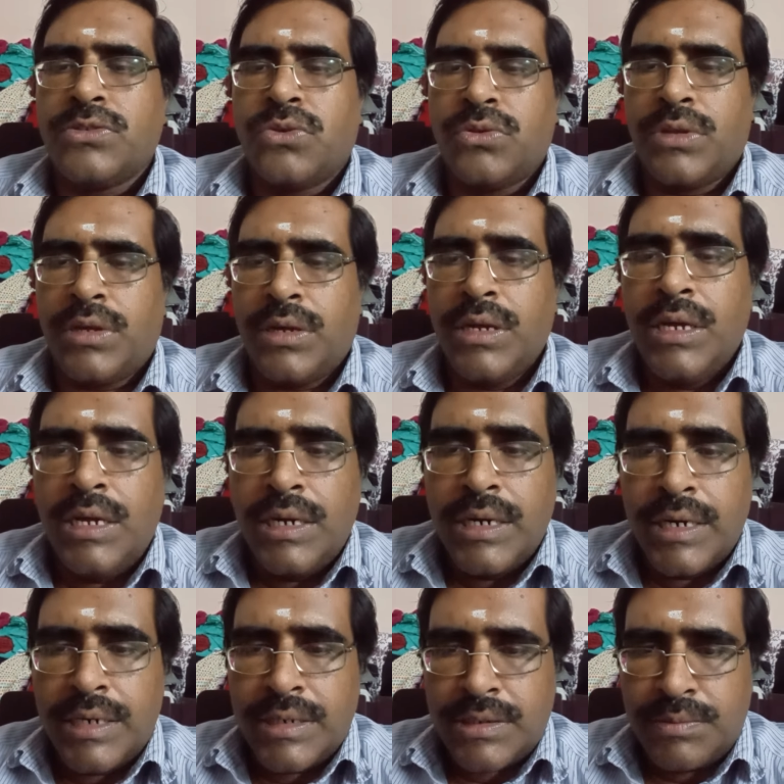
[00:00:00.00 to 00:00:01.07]
So they,
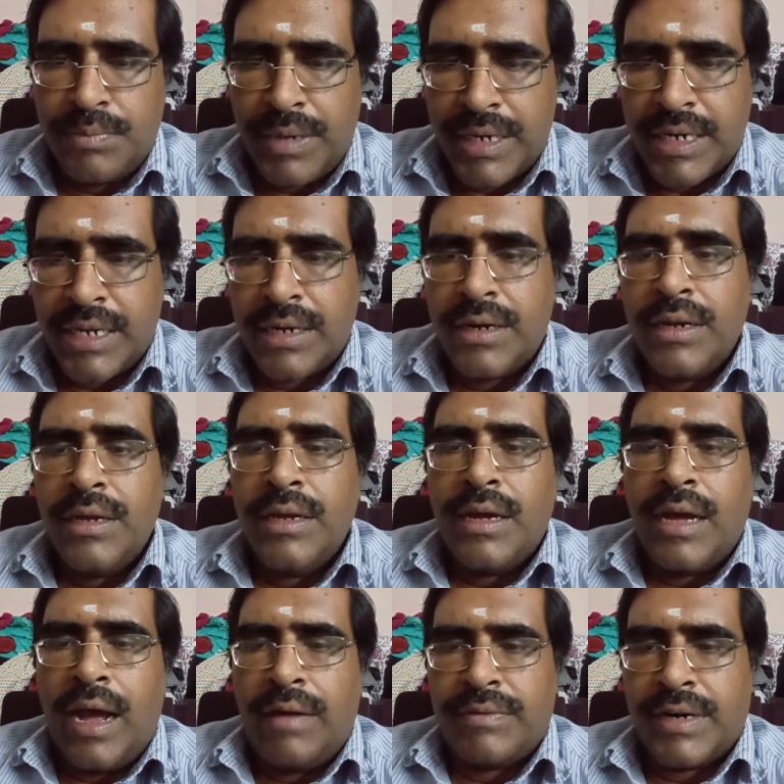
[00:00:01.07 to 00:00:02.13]
it is better
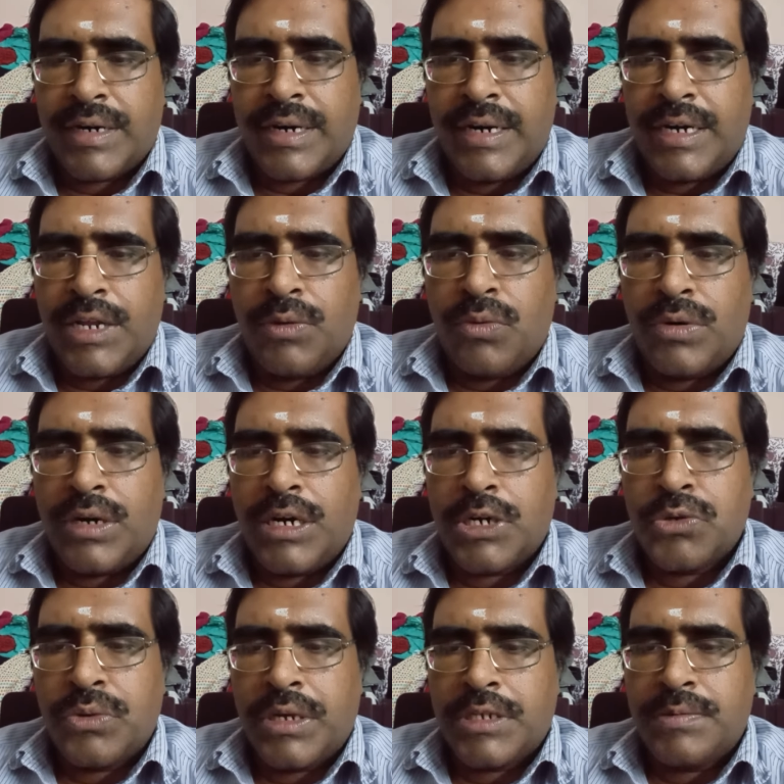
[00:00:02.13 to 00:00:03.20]
after getting one or
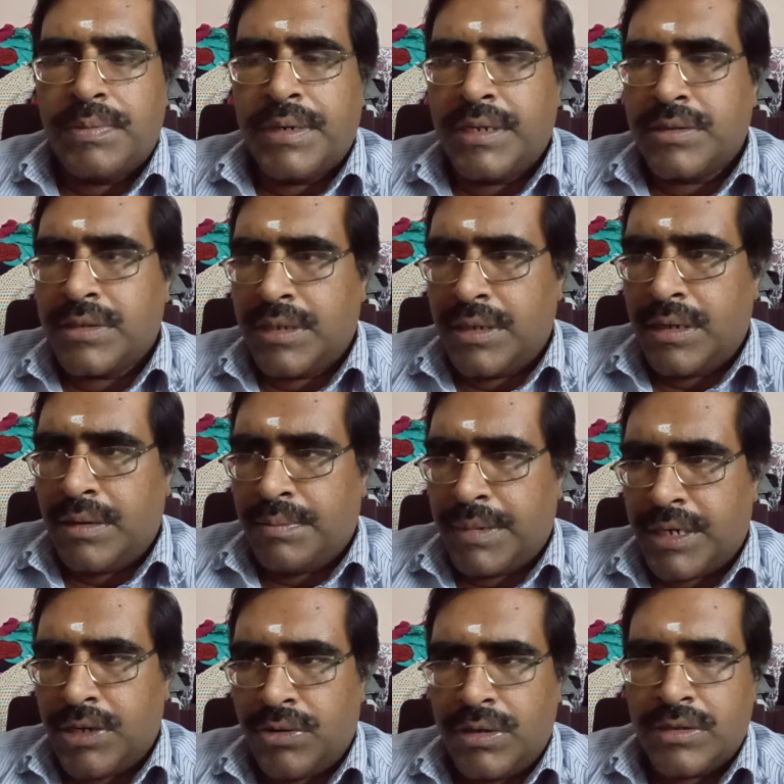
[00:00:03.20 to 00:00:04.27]
two experience in
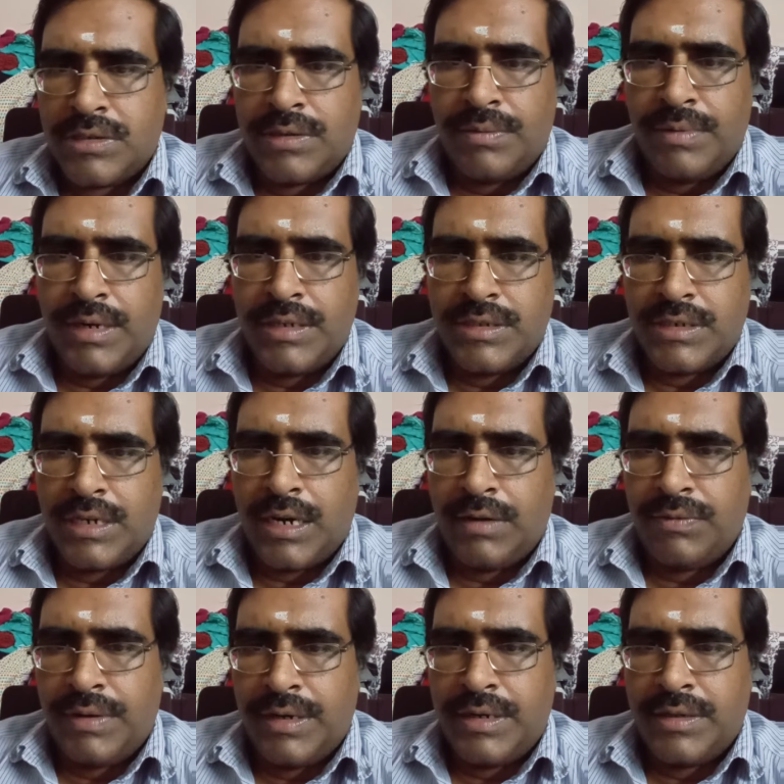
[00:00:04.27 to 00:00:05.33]
particular civil
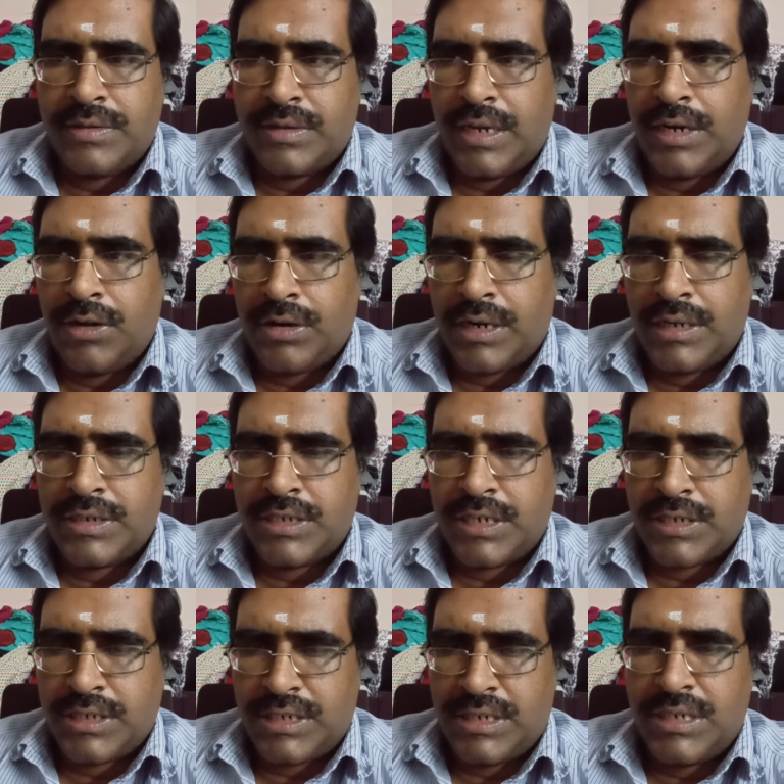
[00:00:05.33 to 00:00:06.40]
engineering field, design or
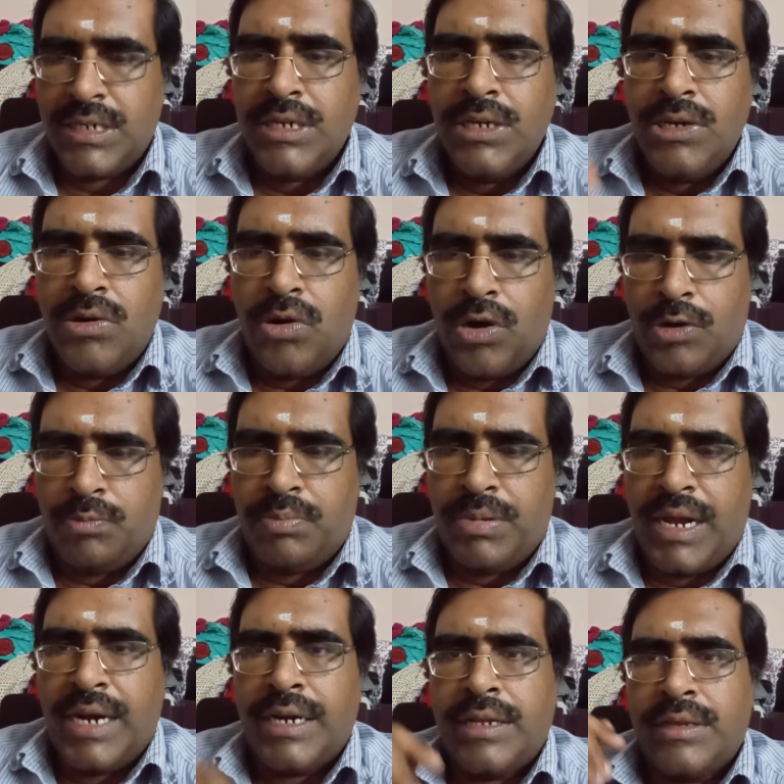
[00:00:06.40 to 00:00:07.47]
construction or
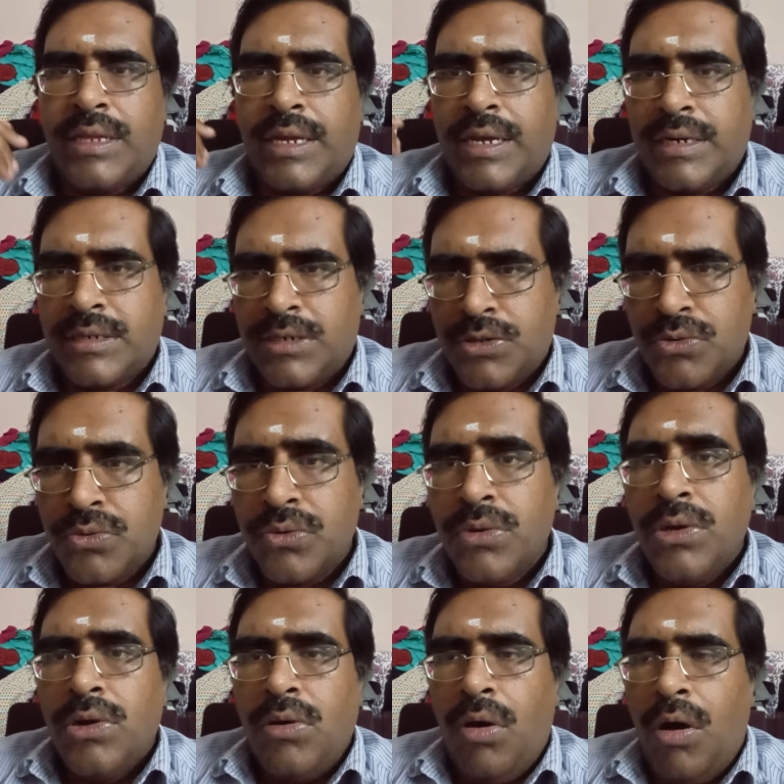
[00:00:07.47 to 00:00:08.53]
planning, they can do
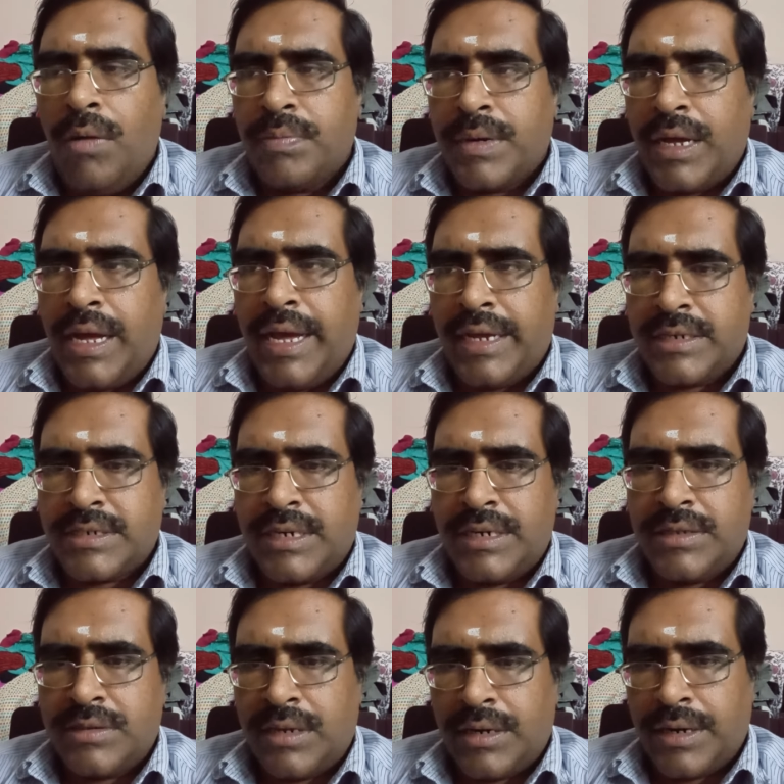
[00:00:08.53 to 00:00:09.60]
opt higher
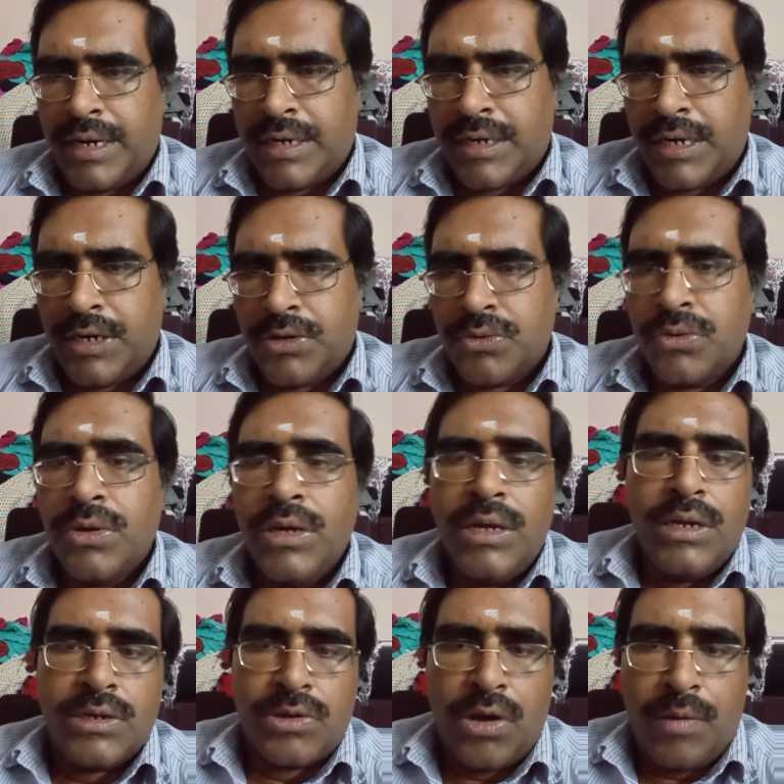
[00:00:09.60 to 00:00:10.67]
studies and get into
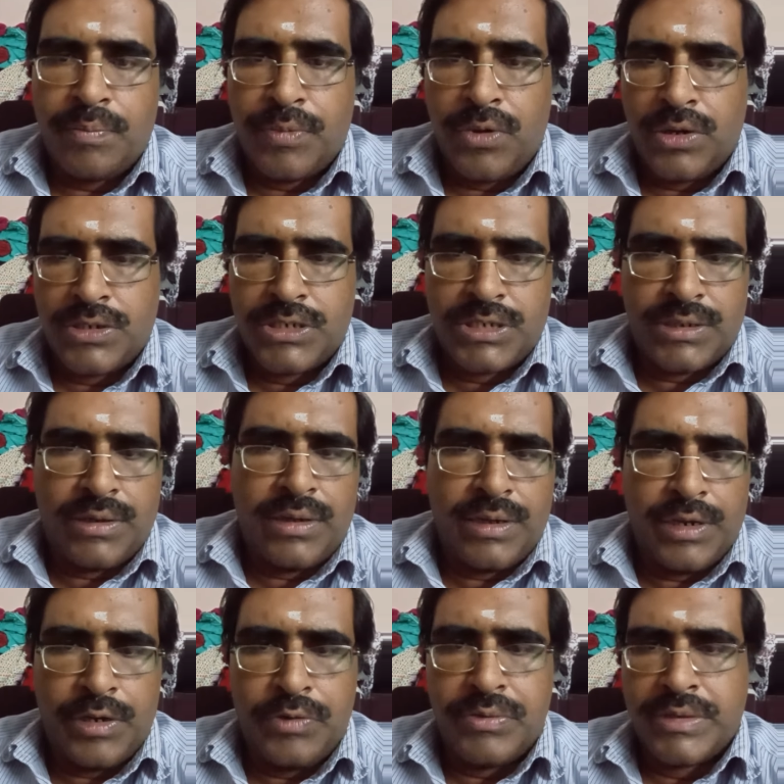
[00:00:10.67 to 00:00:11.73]
top-notch
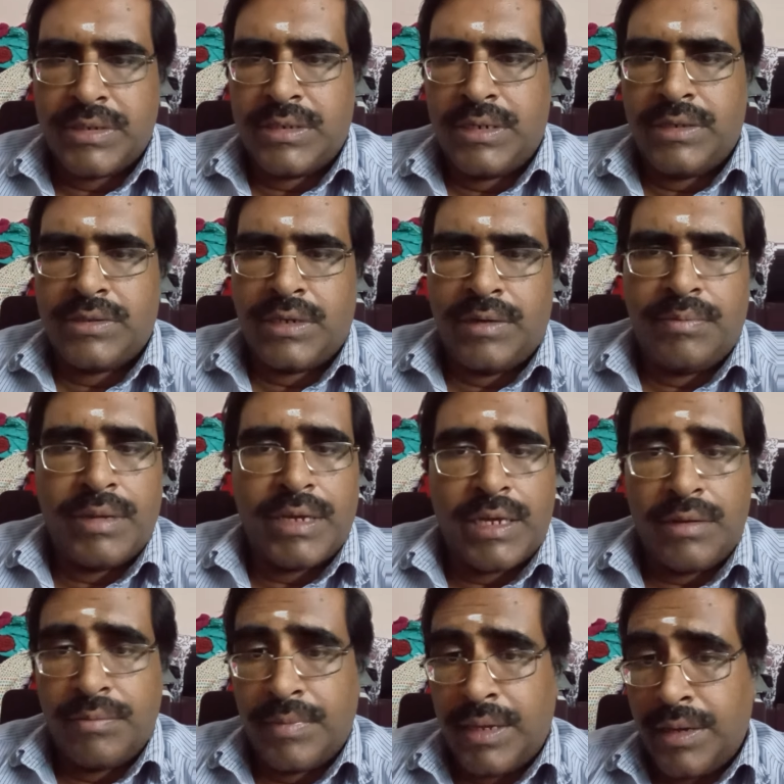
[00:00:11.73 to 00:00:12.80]
universities and
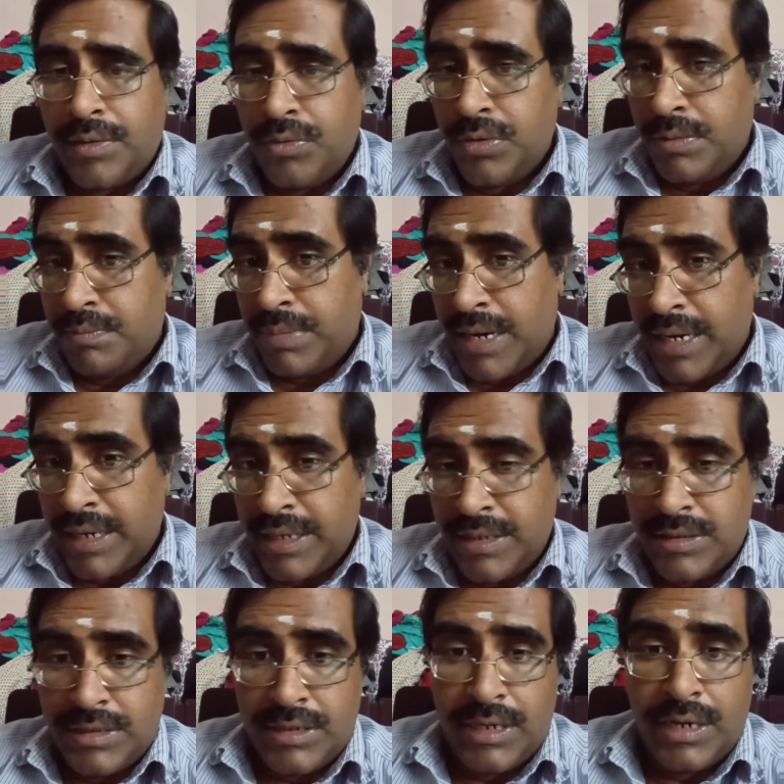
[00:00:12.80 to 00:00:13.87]
become a good planning
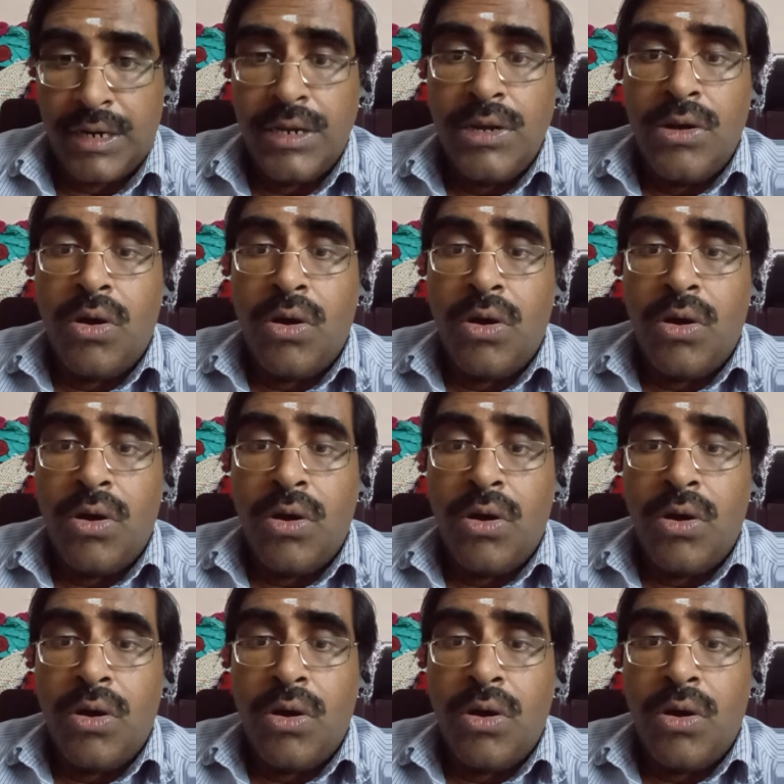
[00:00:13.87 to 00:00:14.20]
engineer,